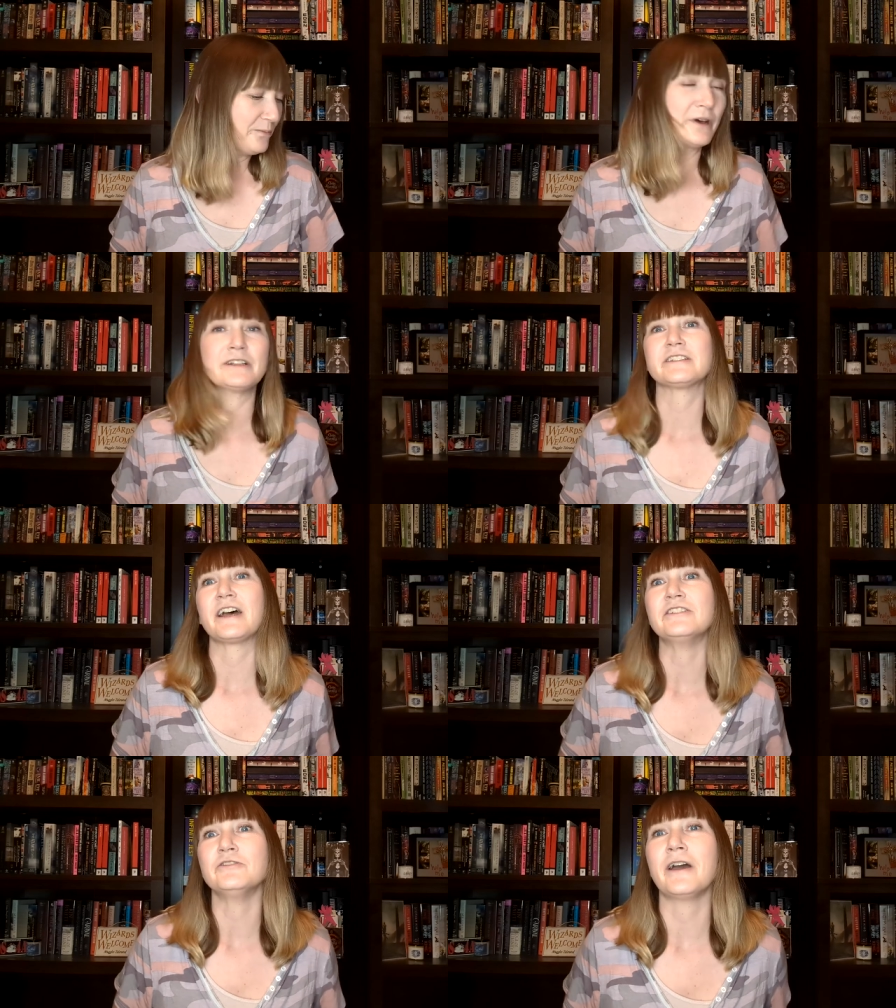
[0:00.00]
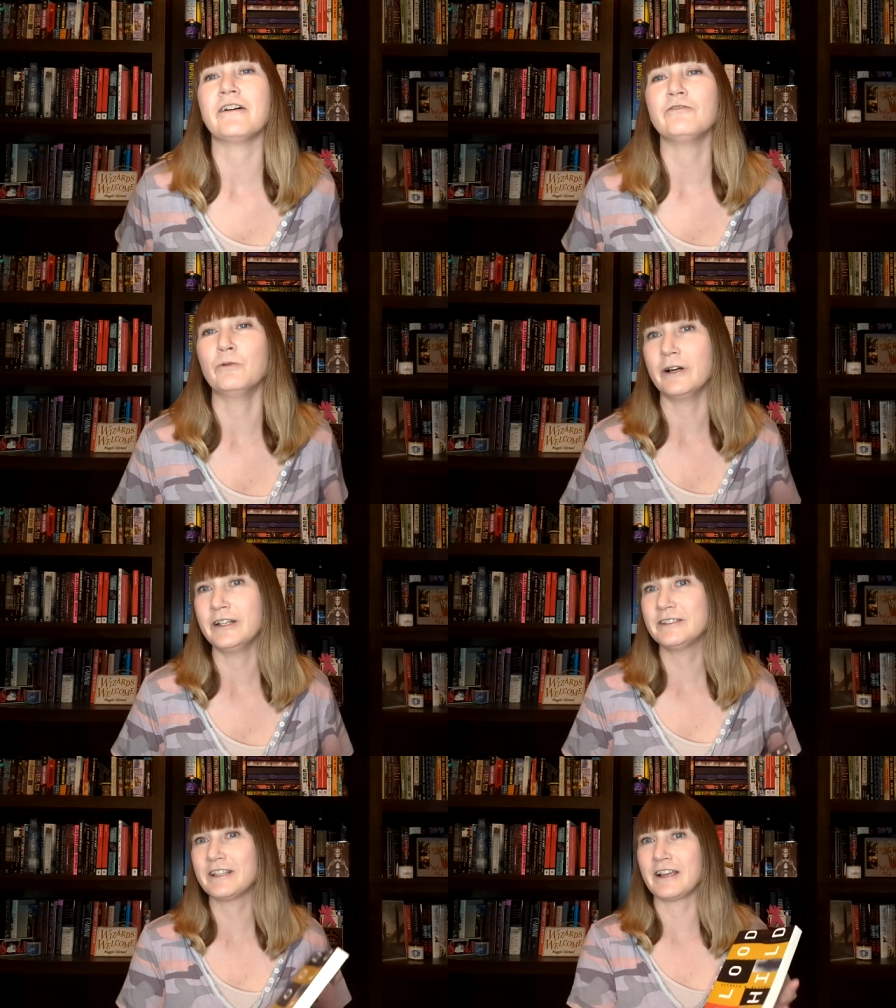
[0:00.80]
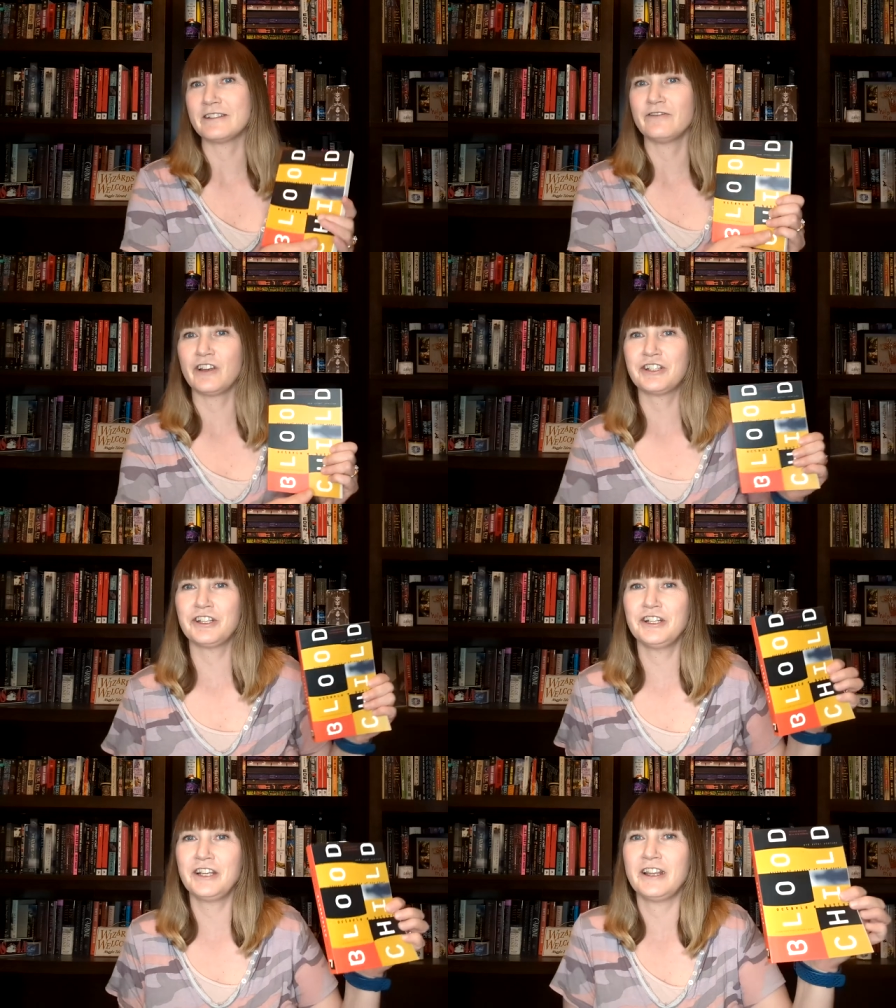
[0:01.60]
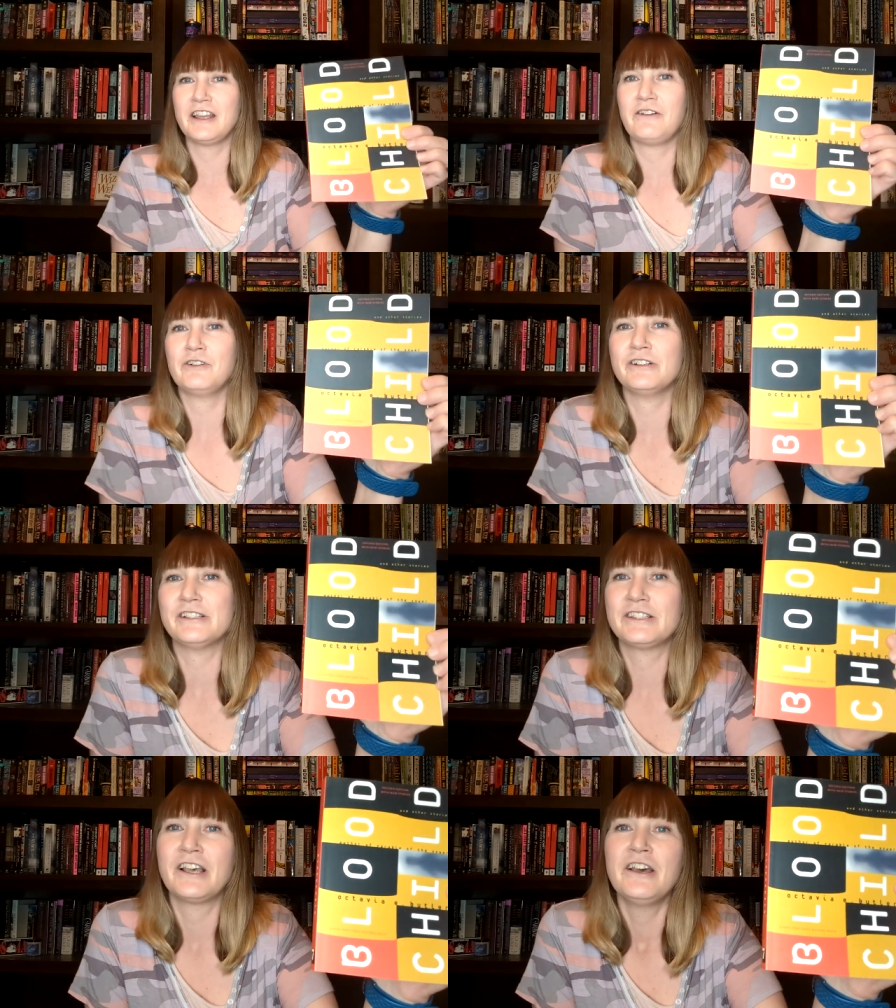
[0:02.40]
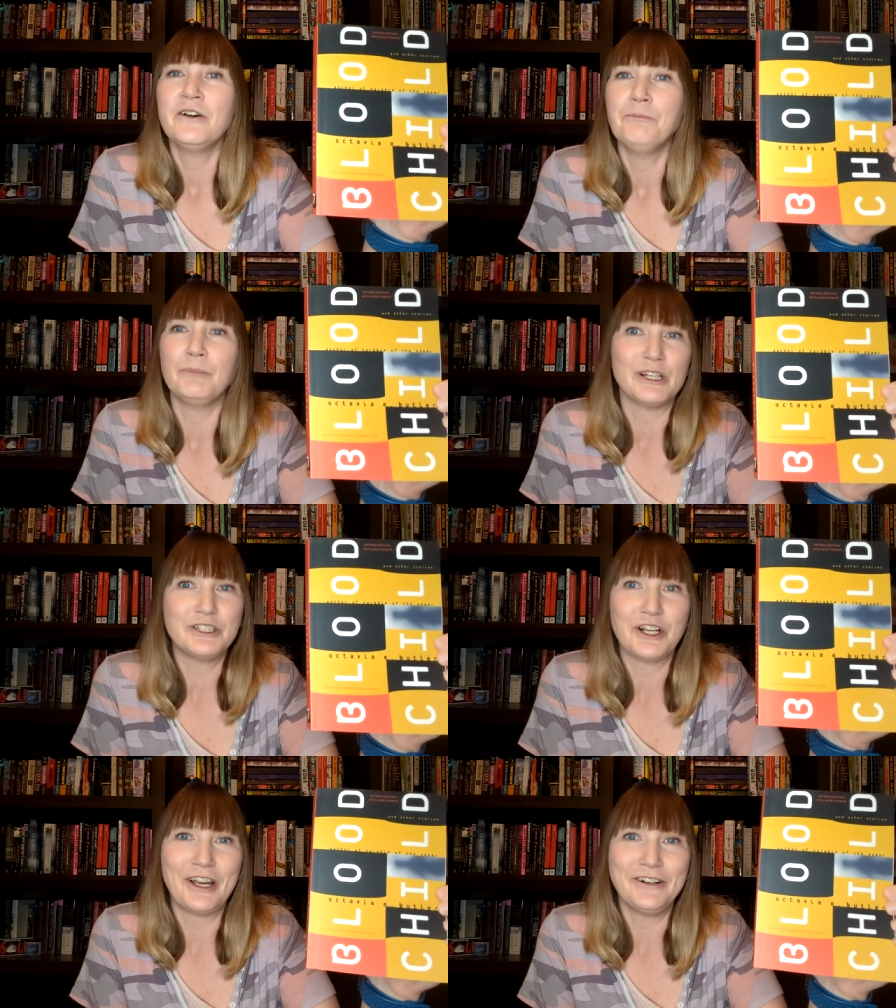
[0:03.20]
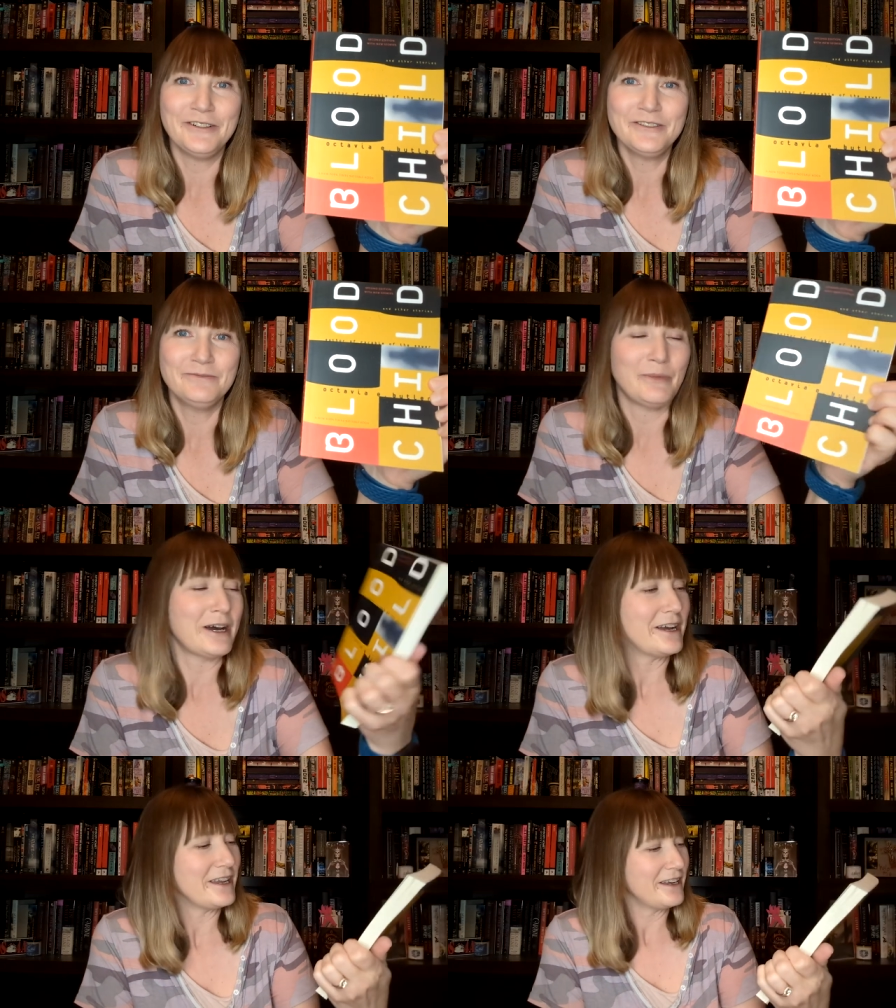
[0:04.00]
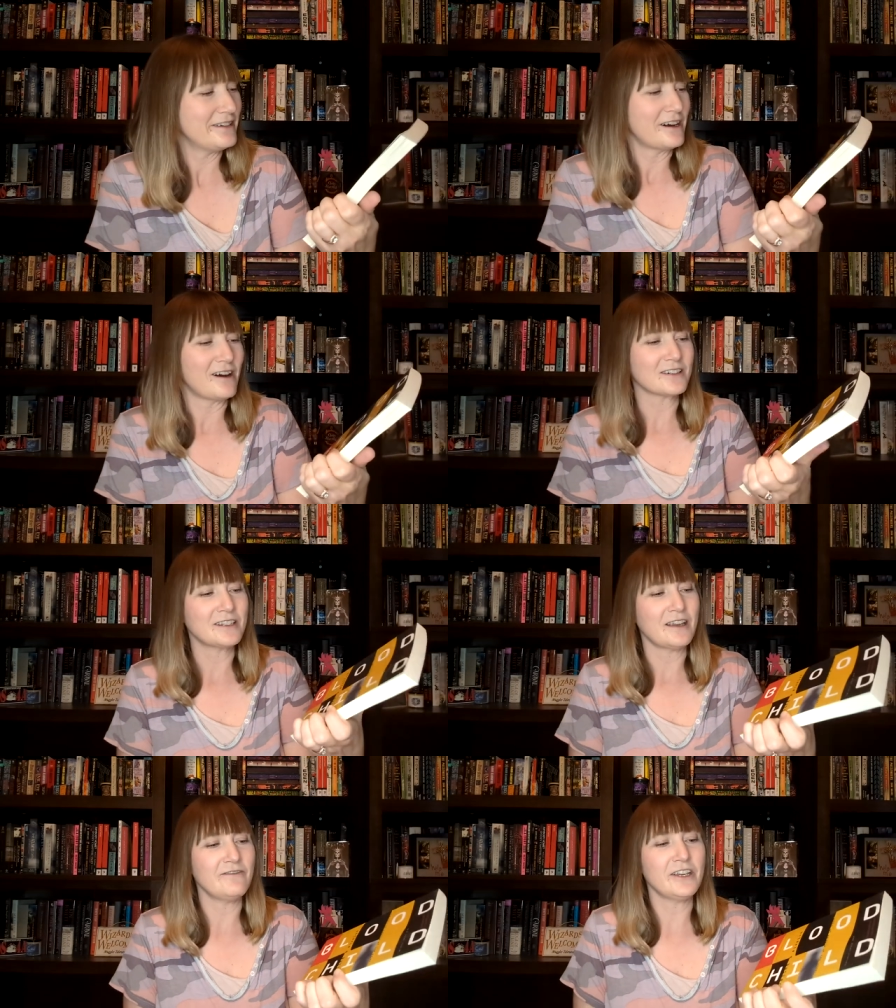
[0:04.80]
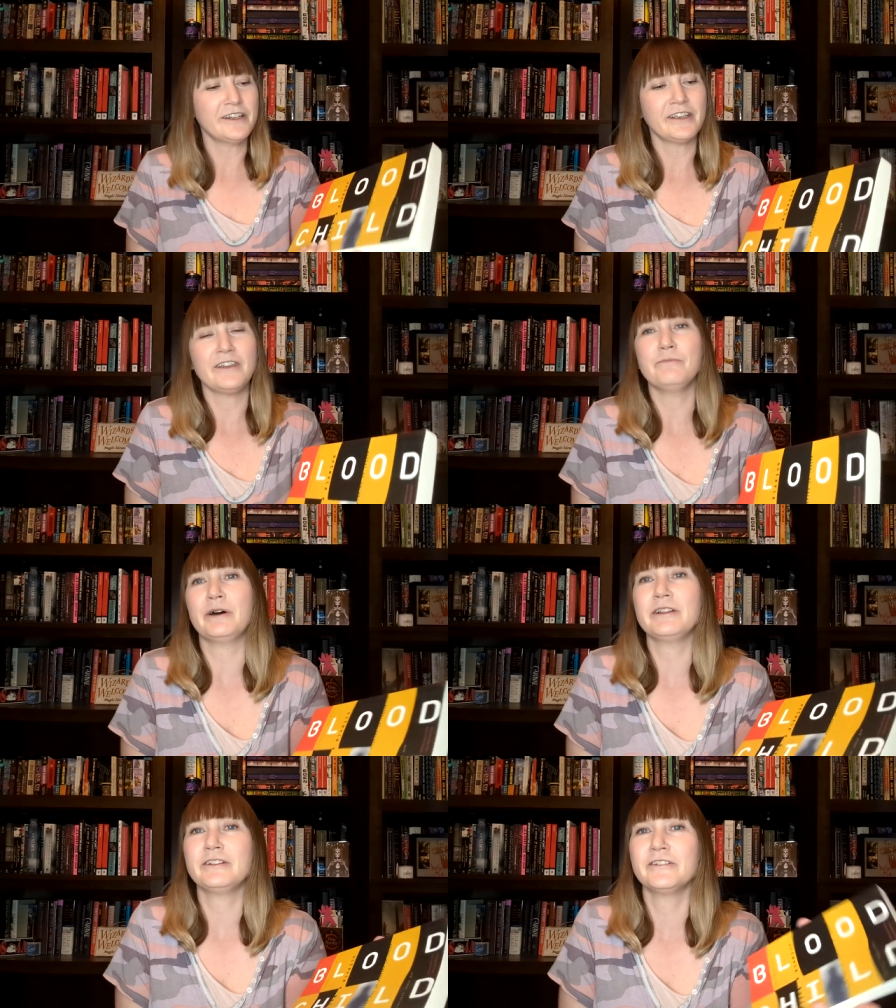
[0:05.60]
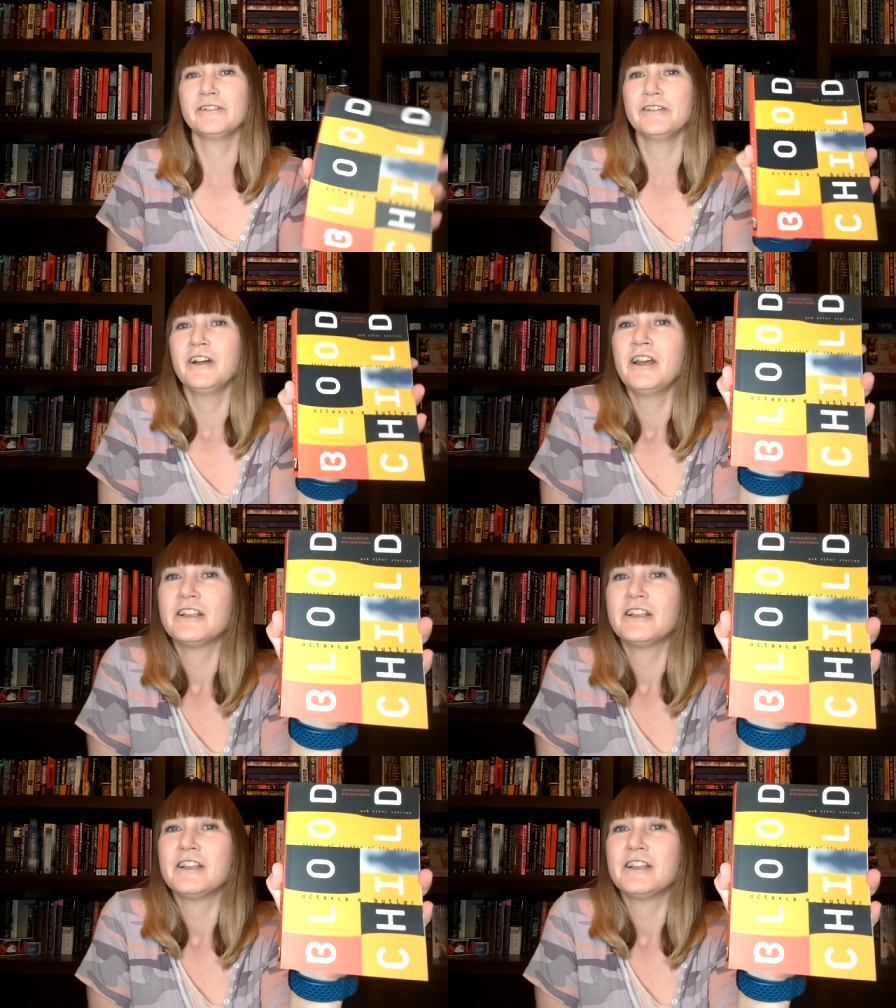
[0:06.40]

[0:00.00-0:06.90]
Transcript: but I do have one science fiction, and that was Bloodchild by Octavia E. Butler.